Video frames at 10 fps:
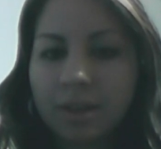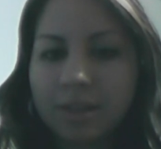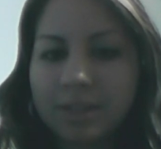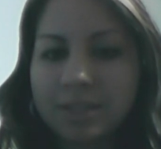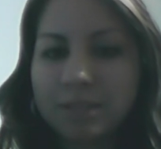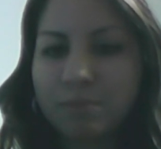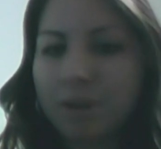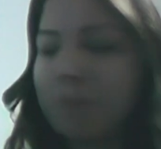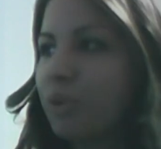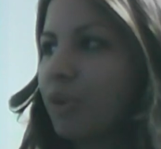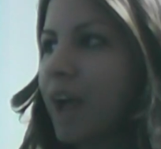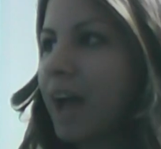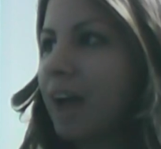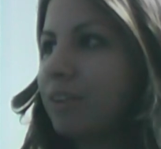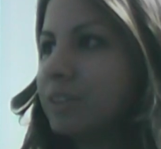Spin them
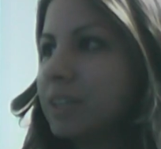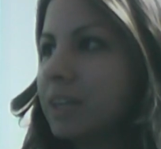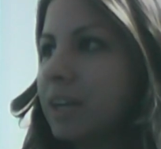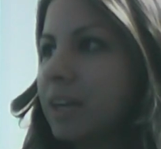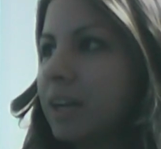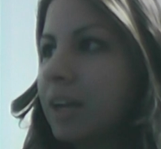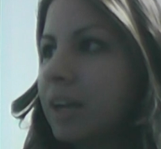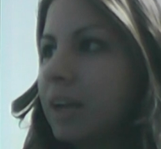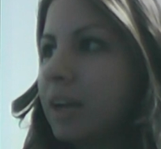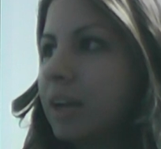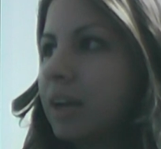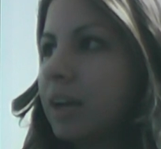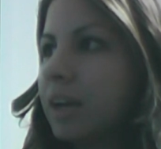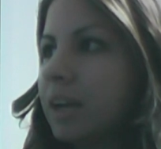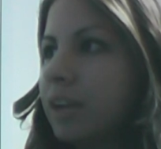around.
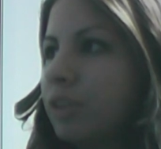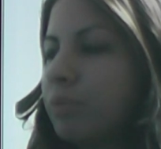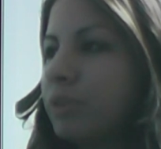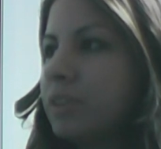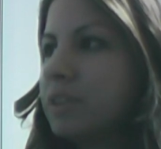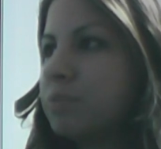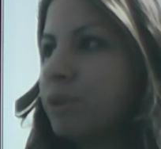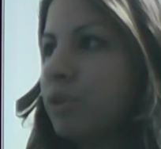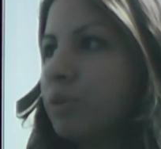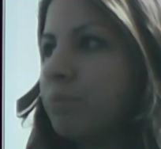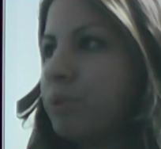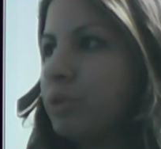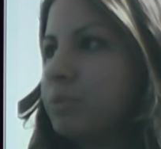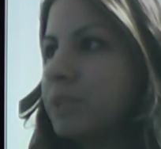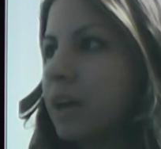Now they put these big old
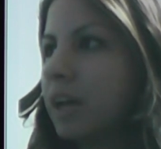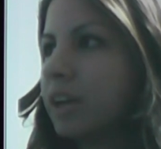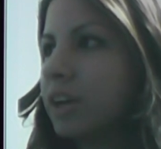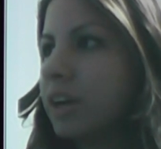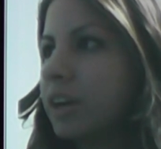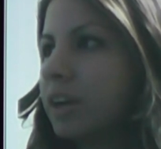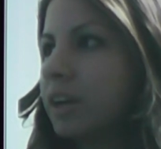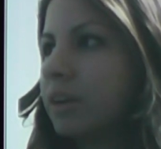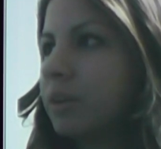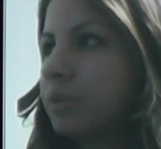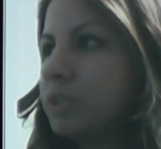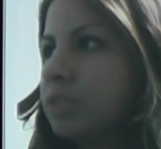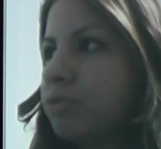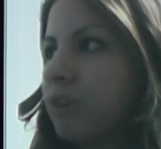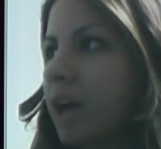boobs on her, which is
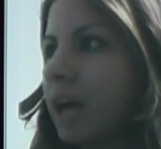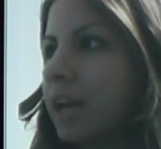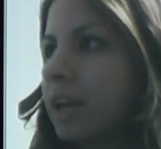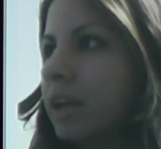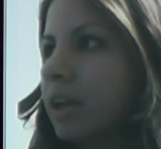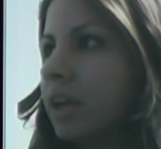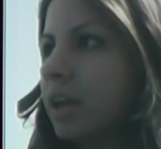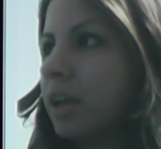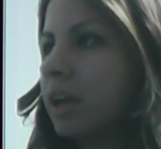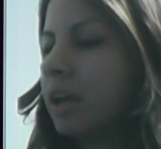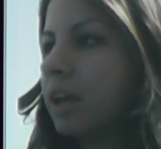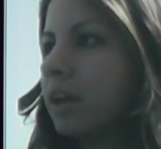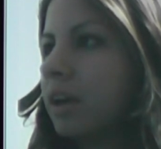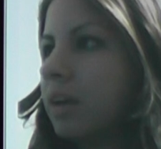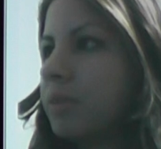fine.
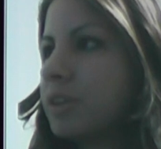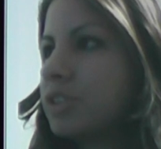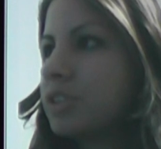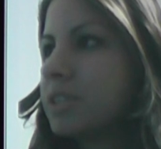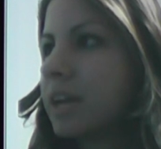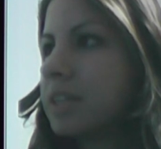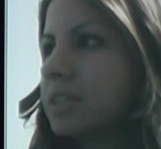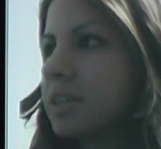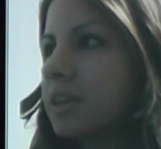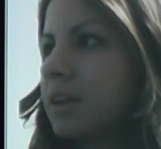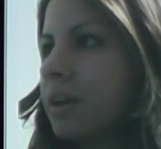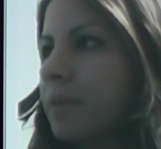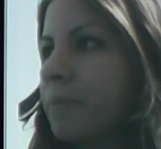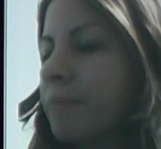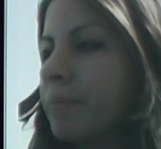Makes her sexy.
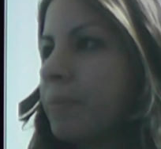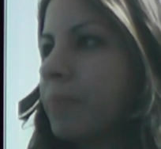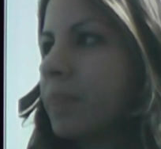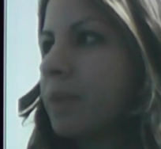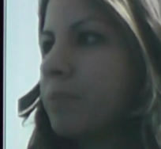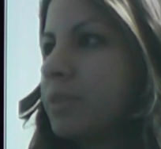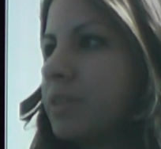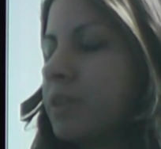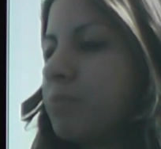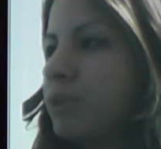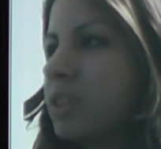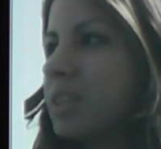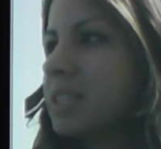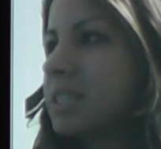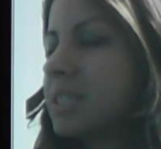But then they put
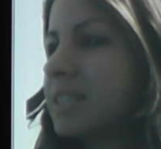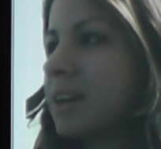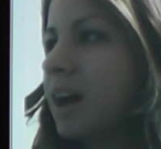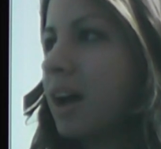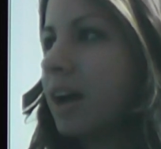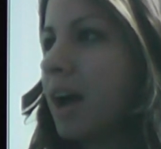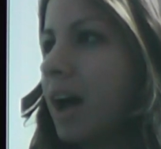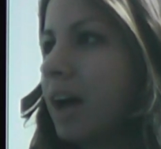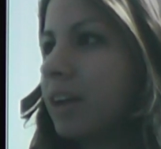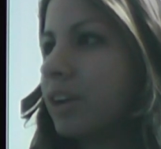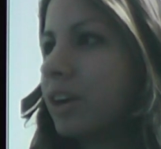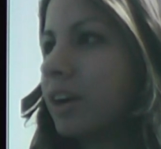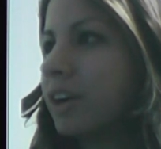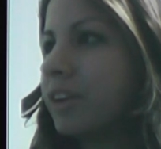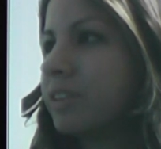this thong on
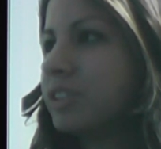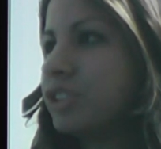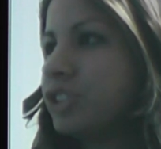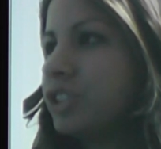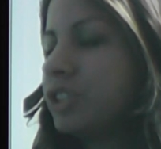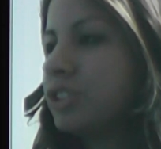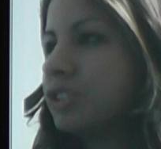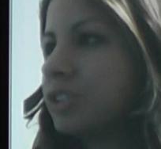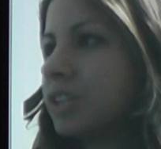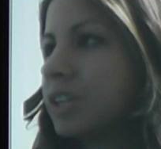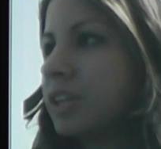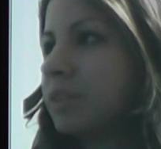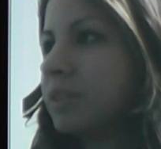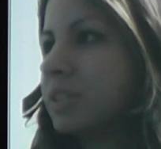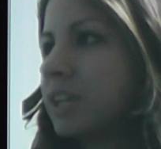her, this G-string.
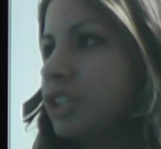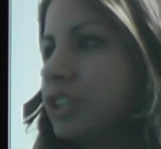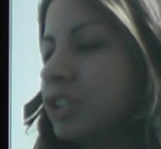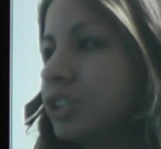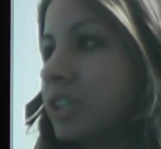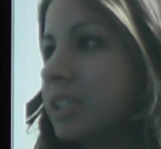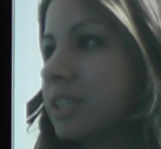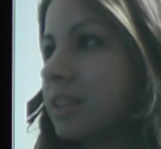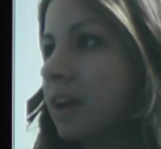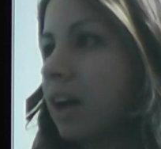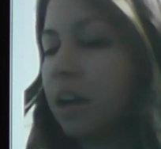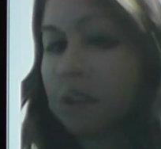Well, it's not a G-string, it's a thong.